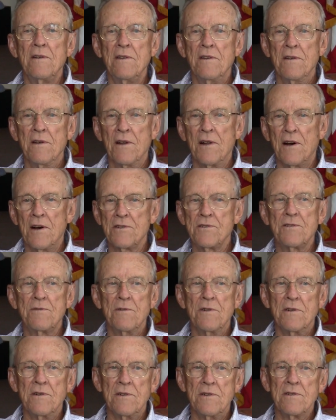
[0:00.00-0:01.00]
in
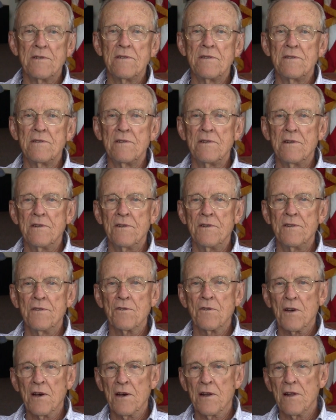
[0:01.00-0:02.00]
Australia, in
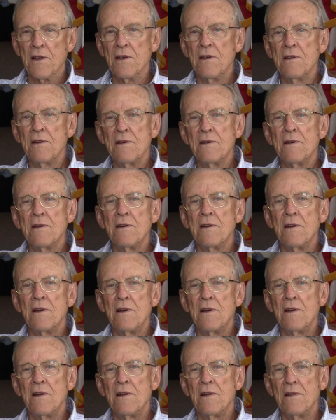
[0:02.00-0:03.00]
New Guinea,
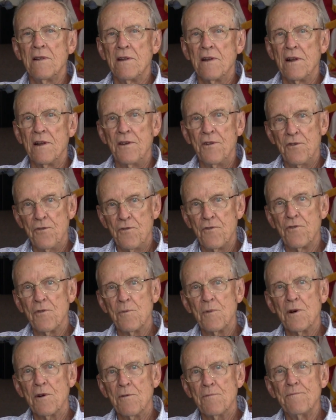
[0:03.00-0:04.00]
that I knew
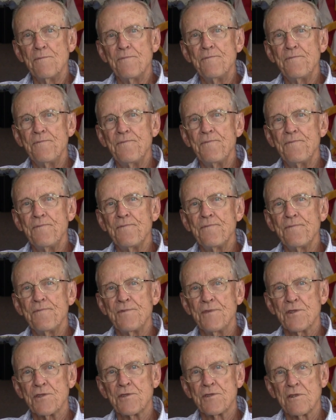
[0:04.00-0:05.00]
from home,
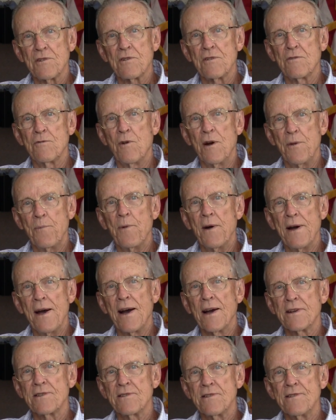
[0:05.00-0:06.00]
just quite by
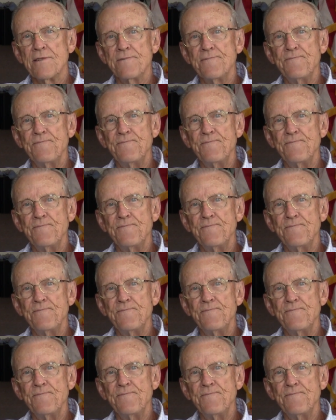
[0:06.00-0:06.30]
accident.